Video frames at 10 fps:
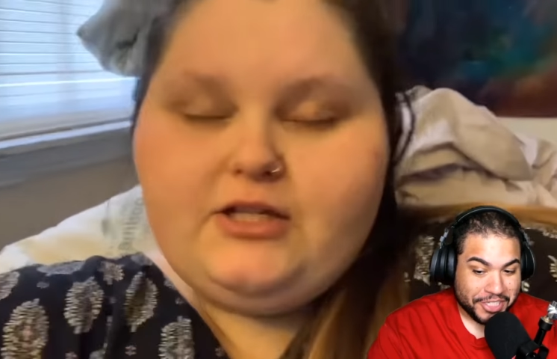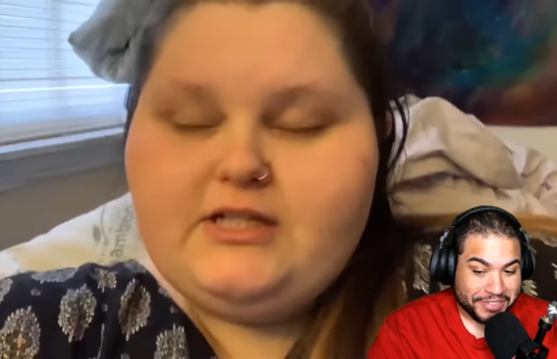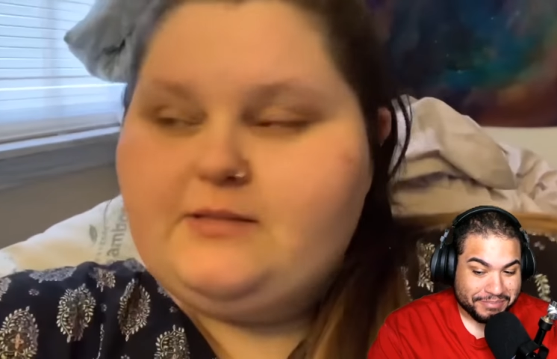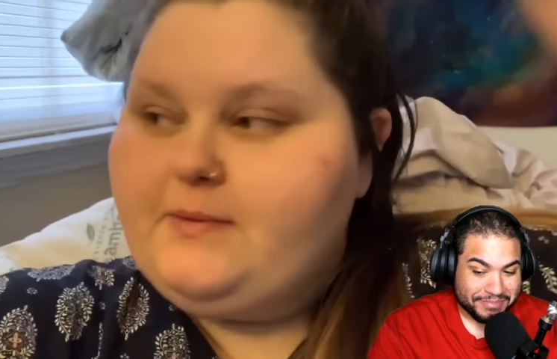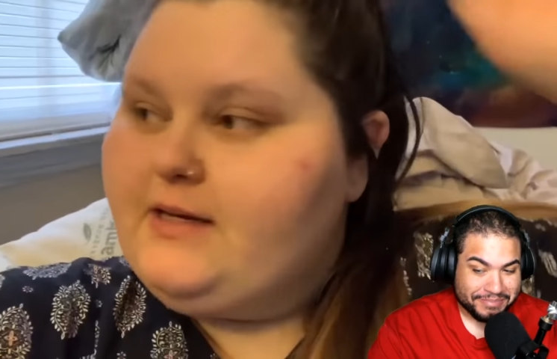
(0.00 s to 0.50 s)
Speaker 1: I'm
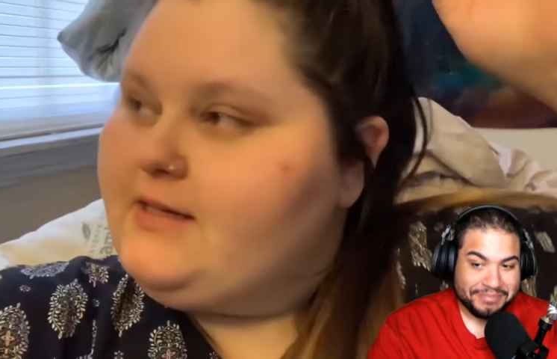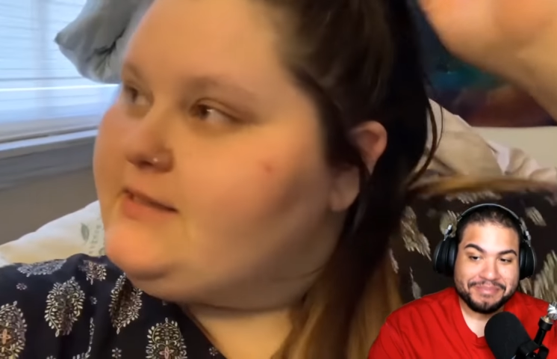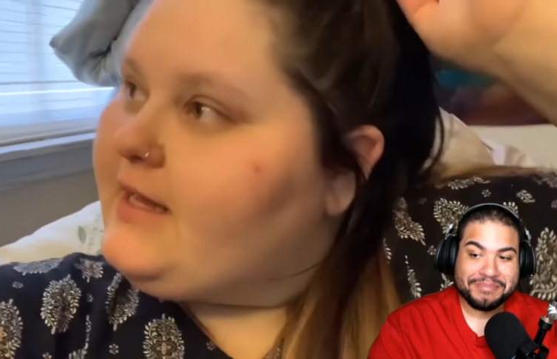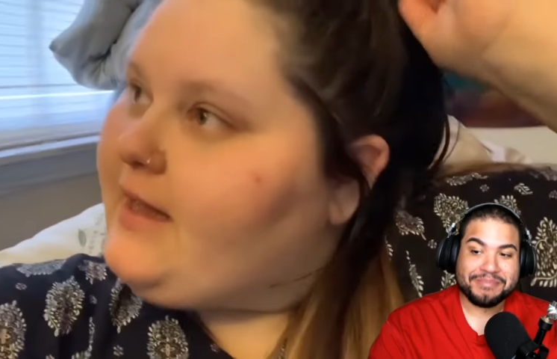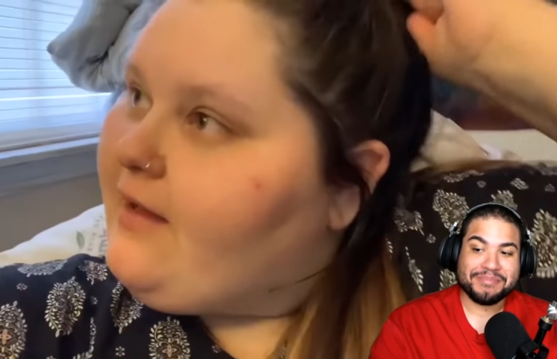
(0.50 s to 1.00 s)
because
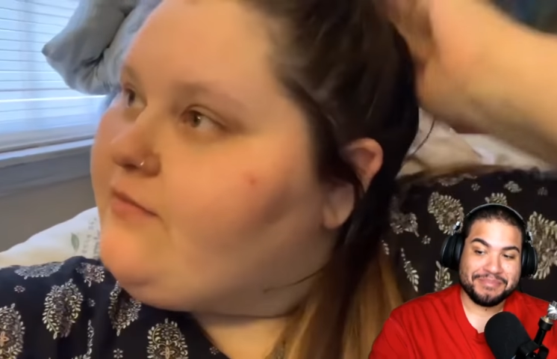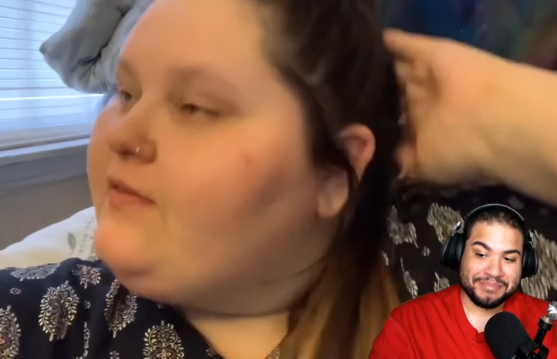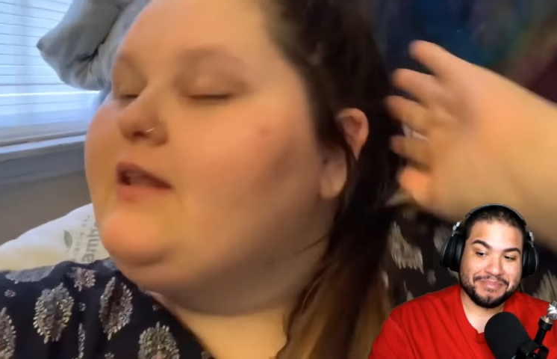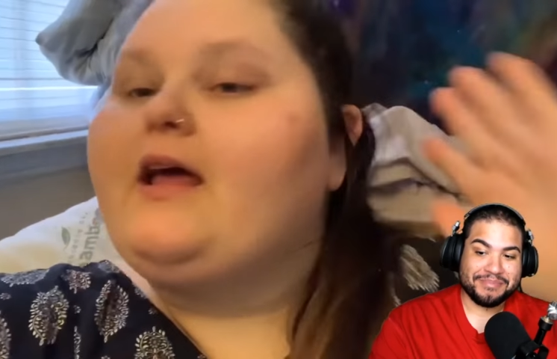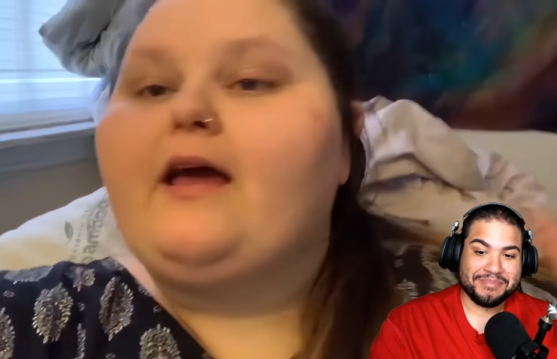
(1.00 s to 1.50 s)
like I feel
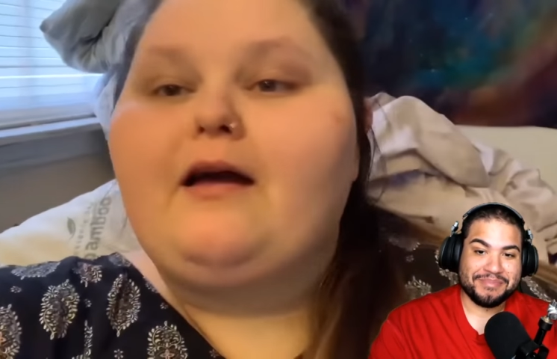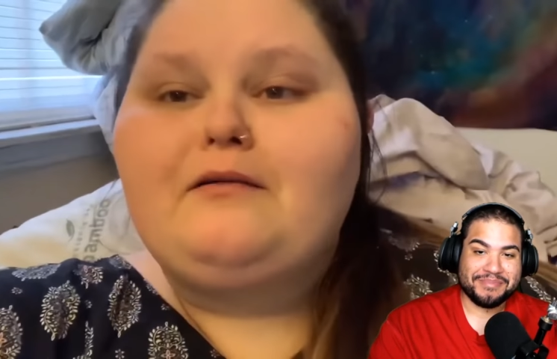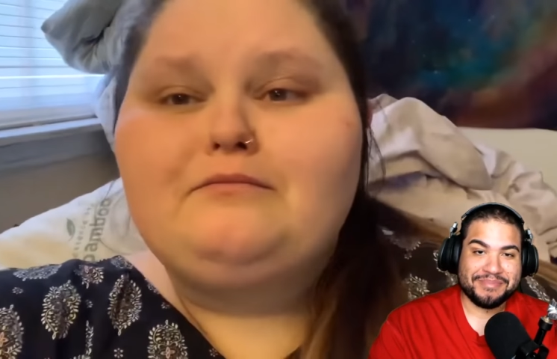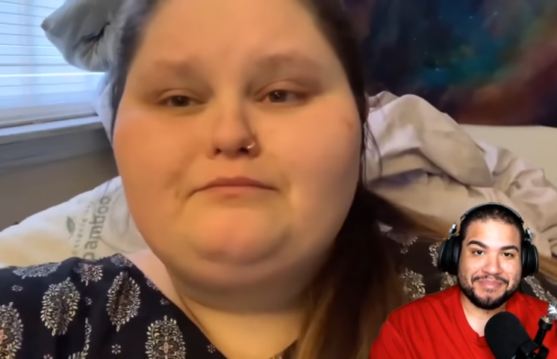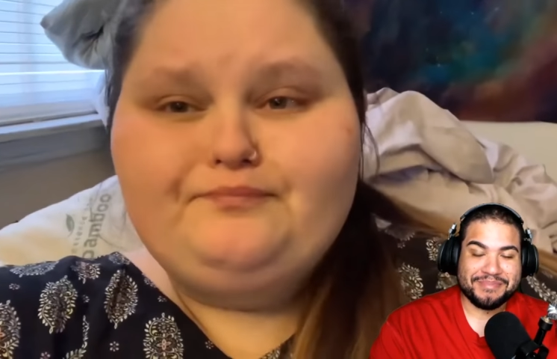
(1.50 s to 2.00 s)
like
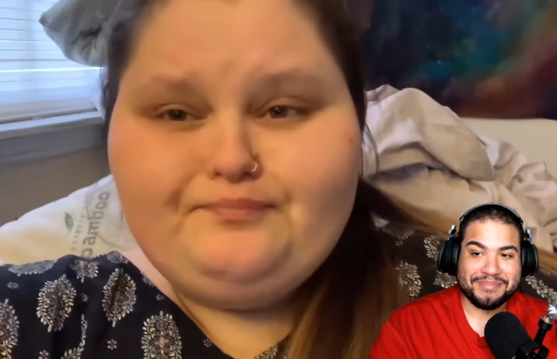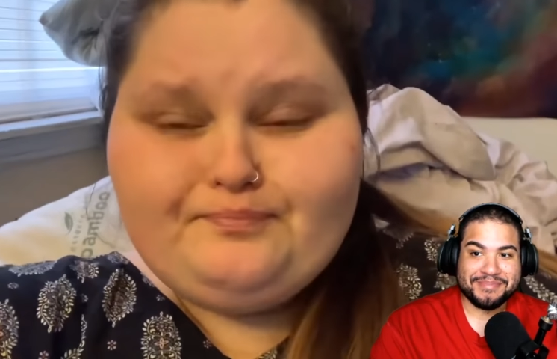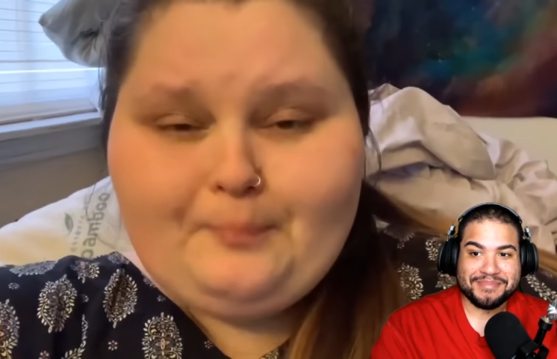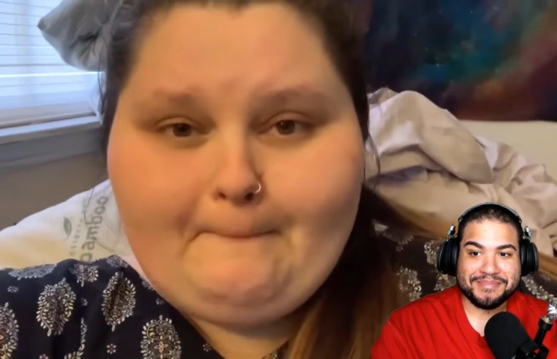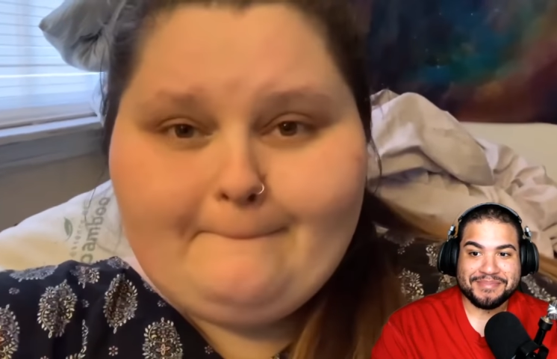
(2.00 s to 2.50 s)

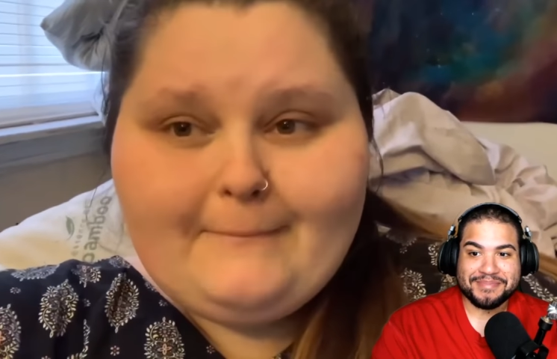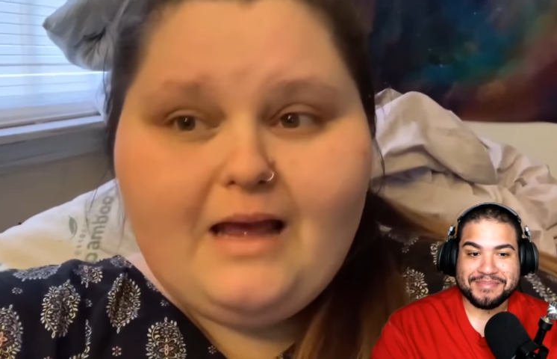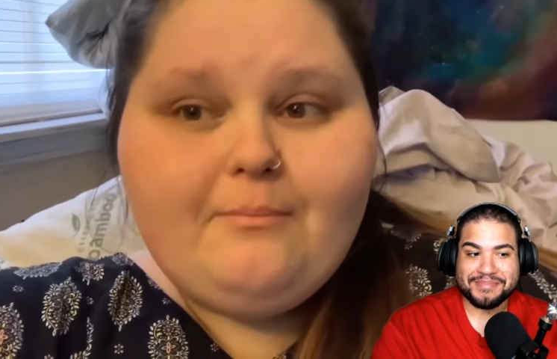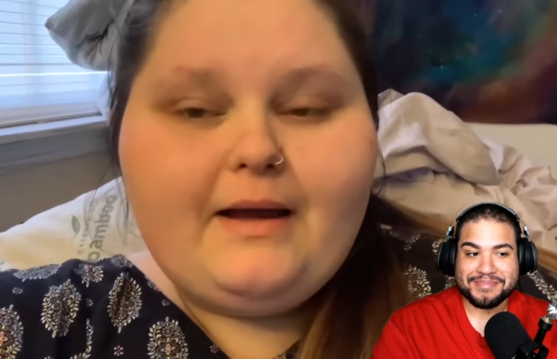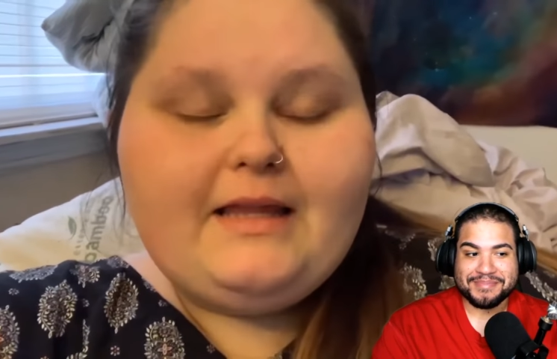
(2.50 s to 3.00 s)

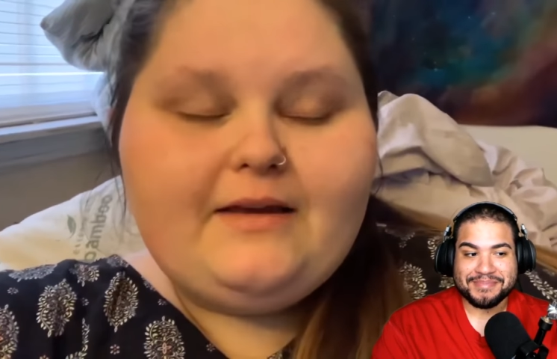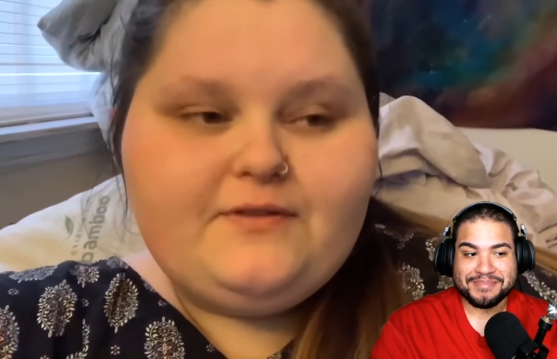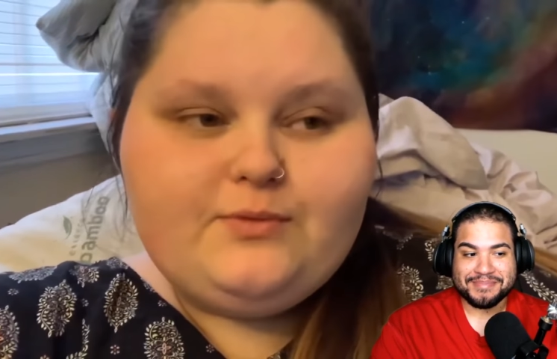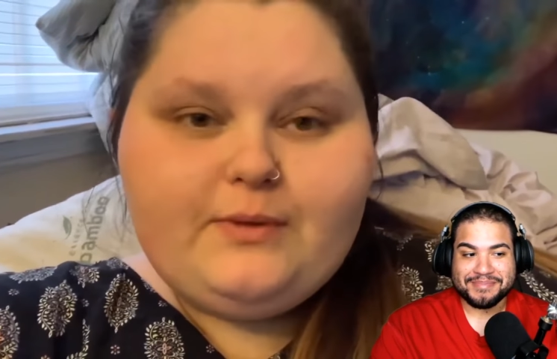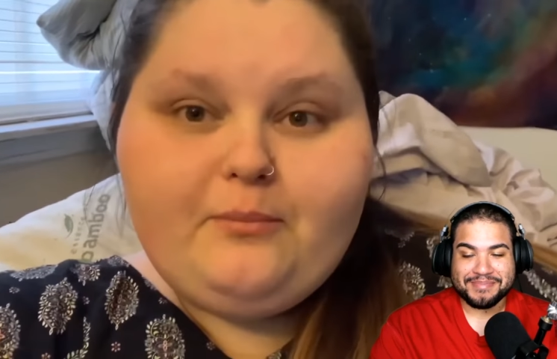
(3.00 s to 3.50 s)
my life is
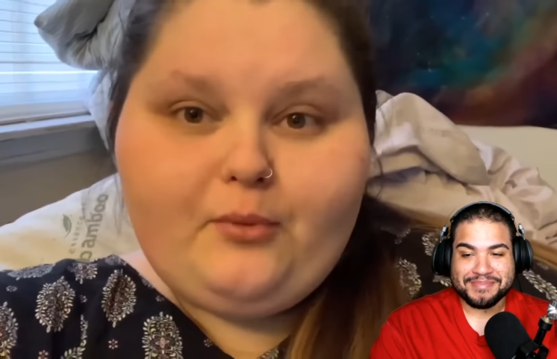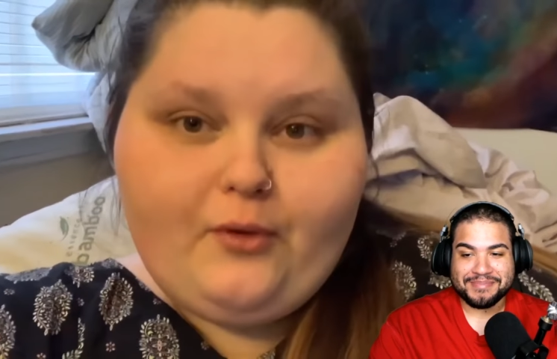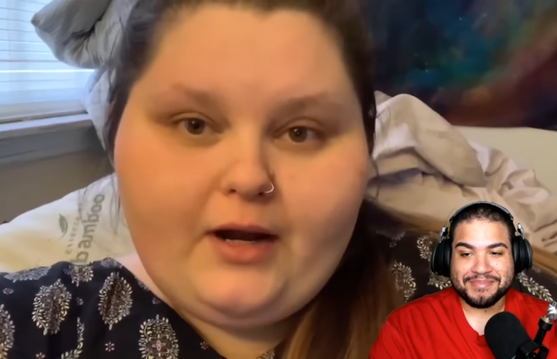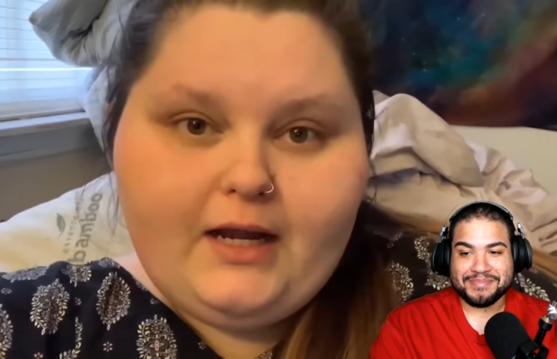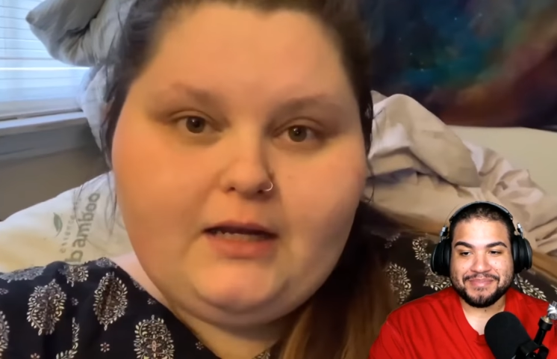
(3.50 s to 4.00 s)
really
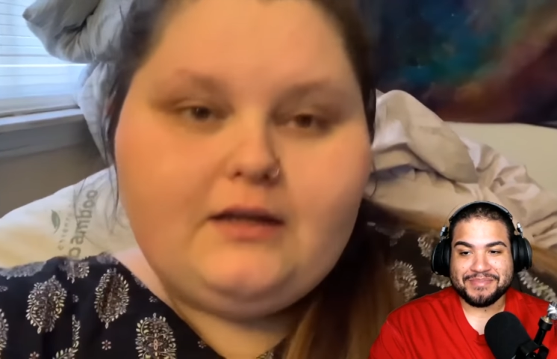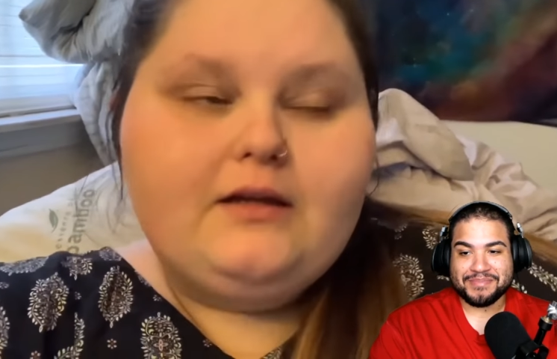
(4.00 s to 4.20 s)
boring.